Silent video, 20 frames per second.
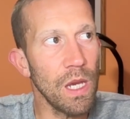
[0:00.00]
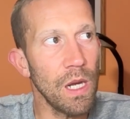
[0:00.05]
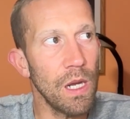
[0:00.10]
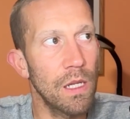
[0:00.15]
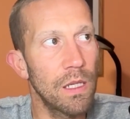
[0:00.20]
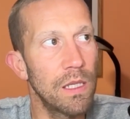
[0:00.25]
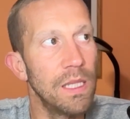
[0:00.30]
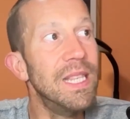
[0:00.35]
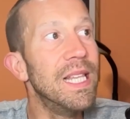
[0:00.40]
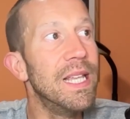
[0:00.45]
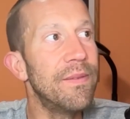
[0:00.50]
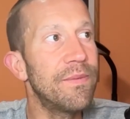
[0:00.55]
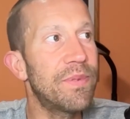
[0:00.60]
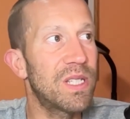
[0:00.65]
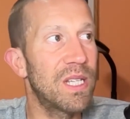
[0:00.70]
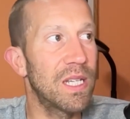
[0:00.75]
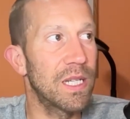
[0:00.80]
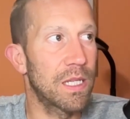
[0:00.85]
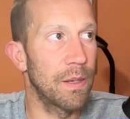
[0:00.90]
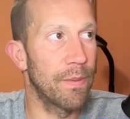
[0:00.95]
lymph
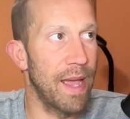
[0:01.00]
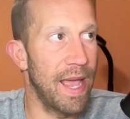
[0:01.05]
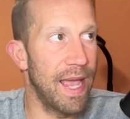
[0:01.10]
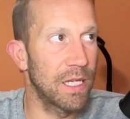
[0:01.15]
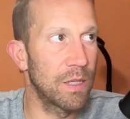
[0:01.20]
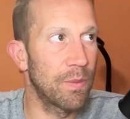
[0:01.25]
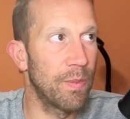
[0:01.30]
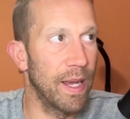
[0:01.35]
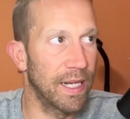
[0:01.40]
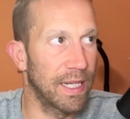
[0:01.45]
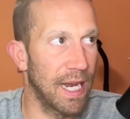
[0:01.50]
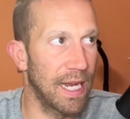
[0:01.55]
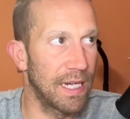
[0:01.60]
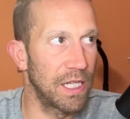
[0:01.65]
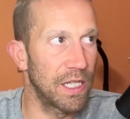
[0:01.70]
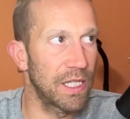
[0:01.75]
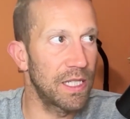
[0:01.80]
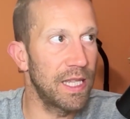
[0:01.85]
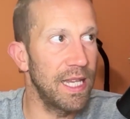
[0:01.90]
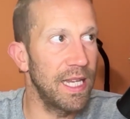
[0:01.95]
system aspect, I
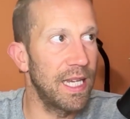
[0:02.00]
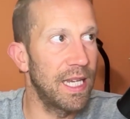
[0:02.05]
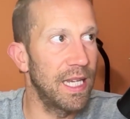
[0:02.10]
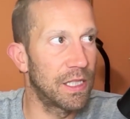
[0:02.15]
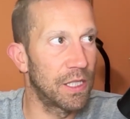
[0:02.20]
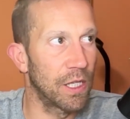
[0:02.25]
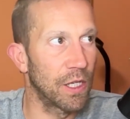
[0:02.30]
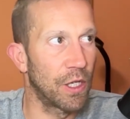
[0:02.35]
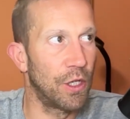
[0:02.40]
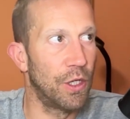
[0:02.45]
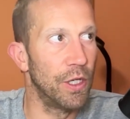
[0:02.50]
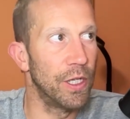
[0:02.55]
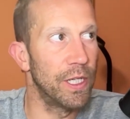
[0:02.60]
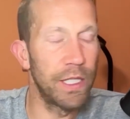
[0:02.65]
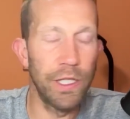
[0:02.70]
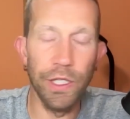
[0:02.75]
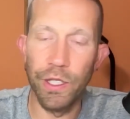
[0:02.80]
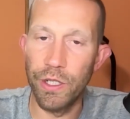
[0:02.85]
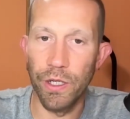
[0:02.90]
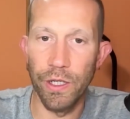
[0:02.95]
just think it's a
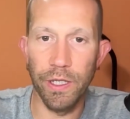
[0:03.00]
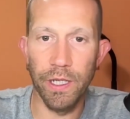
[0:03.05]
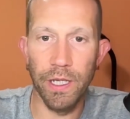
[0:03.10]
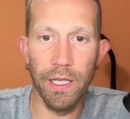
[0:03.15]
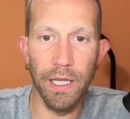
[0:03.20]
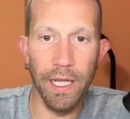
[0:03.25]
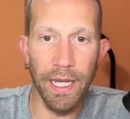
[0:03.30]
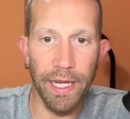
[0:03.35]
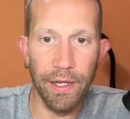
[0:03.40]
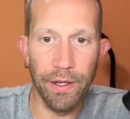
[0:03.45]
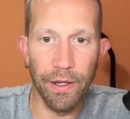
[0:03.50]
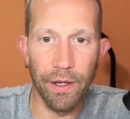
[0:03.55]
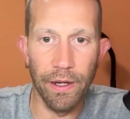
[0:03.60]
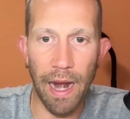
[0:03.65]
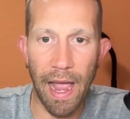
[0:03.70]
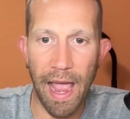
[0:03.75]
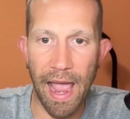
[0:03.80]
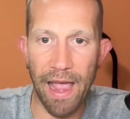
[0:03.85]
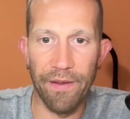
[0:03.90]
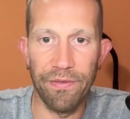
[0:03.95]
good circulator
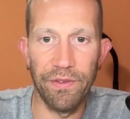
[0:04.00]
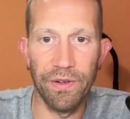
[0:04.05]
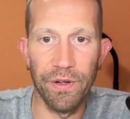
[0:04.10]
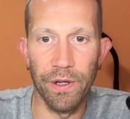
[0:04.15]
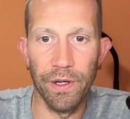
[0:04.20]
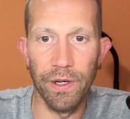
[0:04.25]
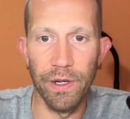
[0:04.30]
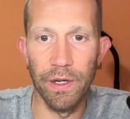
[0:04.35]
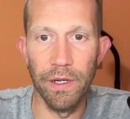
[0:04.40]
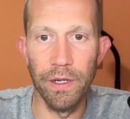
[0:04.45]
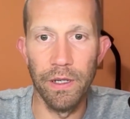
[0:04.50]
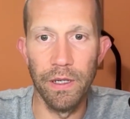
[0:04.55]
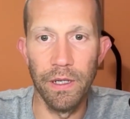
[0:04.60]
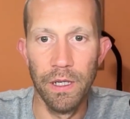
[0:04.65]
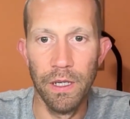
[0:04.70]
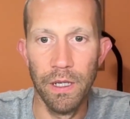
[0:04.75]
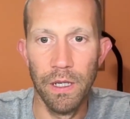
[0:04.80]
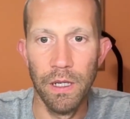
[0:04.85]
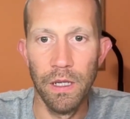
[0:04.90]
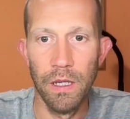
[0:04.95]
after,
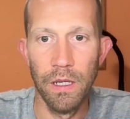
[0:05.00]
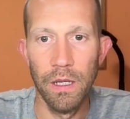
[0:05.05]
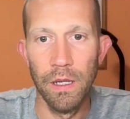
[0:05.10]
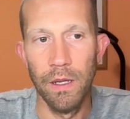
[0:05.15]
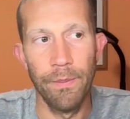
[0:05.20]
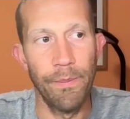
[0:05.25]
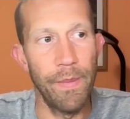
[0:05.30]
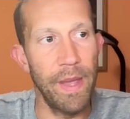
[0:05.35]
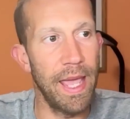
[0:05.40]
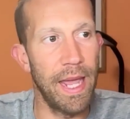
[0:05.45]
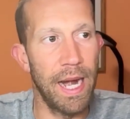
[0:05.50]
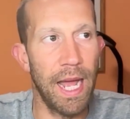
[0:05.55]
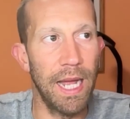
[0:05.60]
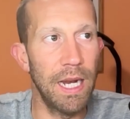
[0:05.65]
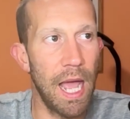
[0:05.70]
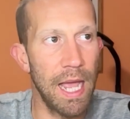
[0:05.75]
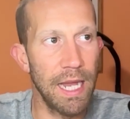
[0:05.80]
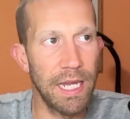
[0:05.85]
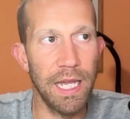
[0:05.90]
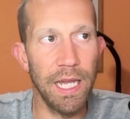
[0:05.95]
man,
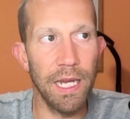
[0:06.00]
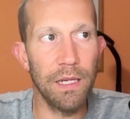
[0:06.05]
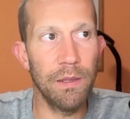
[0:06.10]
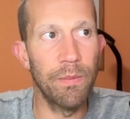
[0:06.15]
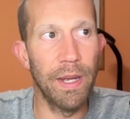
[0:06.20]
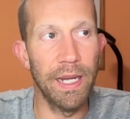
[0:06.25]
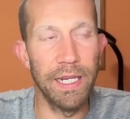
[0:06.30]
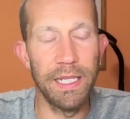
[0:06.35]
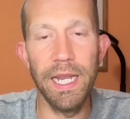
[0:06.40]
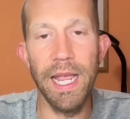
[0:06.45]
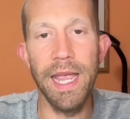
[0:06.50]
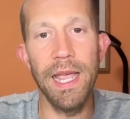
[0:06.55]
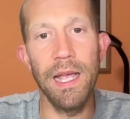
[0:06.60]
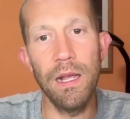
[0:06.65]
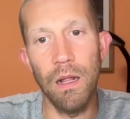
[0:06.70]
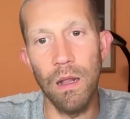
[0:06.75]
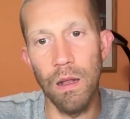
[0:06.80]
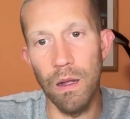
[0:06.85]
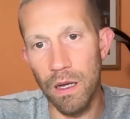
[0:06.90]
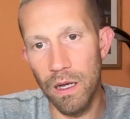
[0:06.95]
I kicked my tail
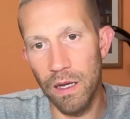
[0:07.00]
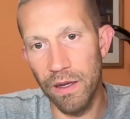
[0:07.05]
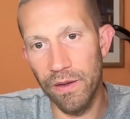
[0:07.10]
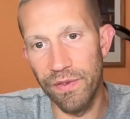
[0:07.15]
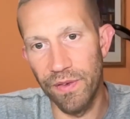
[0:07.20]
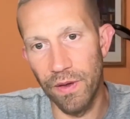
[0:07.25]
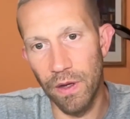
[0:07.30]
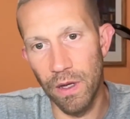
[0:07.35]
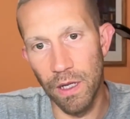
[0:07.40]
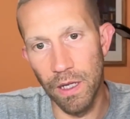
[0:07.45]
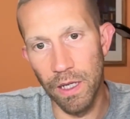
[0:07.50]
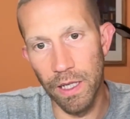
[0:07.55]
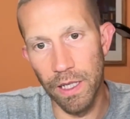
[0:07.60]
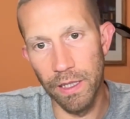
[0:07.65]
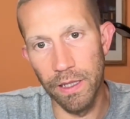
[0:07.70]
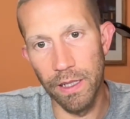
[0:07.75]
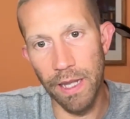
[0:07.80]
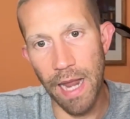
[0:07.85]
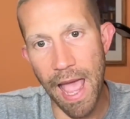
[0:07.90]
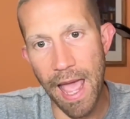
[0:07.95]
off
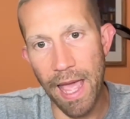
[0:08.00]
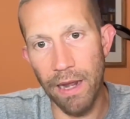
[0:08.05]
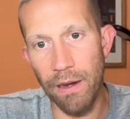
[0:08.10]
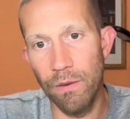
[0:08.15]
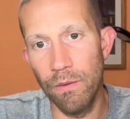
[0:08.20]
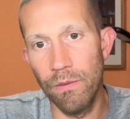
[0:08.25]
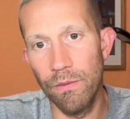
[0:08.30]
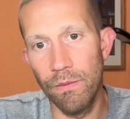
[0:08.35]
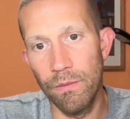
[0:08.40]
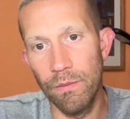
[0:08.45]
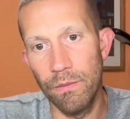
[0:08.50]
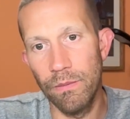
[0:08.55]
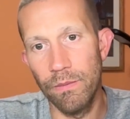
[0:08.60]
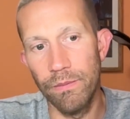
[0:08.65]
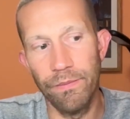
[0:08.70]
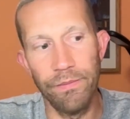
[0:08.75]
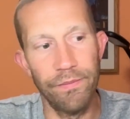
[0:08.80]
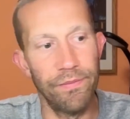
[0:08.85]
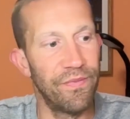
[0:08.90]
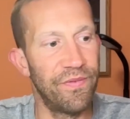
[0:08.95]
on that
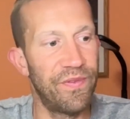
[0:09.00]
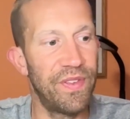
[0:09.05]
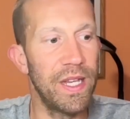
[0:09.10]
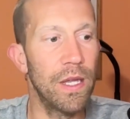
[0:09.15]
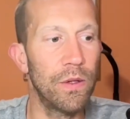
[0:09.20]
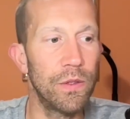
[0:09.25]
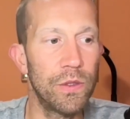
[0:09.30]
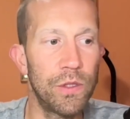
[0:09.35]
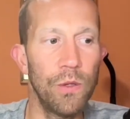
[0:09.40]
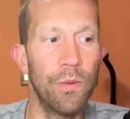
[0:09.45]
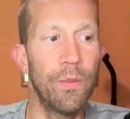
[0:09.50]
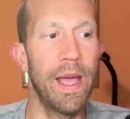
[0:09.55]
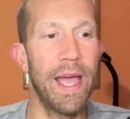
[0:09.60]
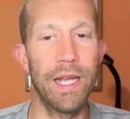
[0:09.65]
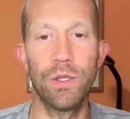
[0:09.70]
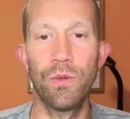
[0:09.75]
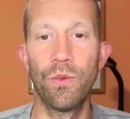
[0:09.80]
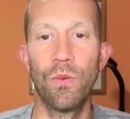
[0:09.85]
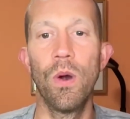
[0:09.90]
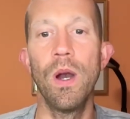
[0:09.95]
VO2
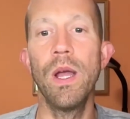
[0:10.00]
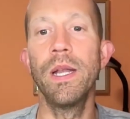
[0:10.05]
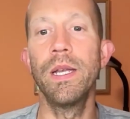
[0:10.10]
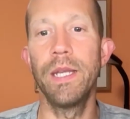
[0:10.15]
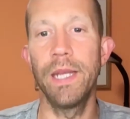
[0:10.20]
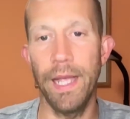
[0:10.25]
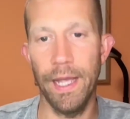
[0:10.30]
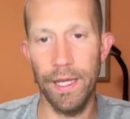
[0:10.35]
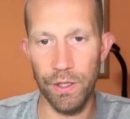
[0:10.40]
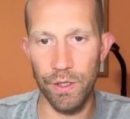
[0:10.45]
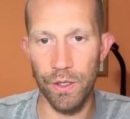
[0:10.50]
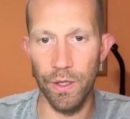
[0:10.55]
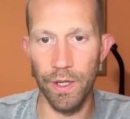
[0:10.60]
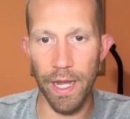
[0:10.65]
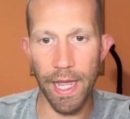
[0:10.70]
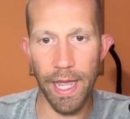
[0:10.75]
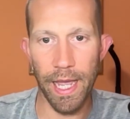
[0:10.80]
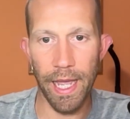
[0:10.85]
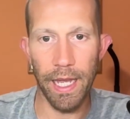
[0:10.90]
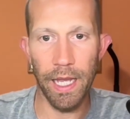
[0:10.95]
max run
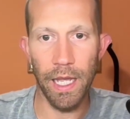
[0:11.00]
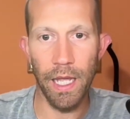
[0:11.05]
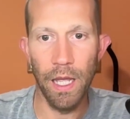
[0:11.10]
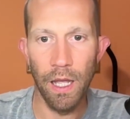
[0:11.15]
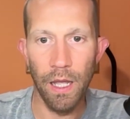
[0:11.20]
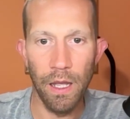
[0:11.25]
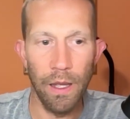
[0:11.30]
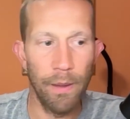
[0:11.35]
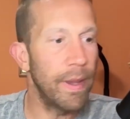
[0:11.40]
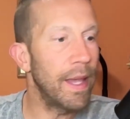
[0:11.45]
yesterday. Mm-hmm.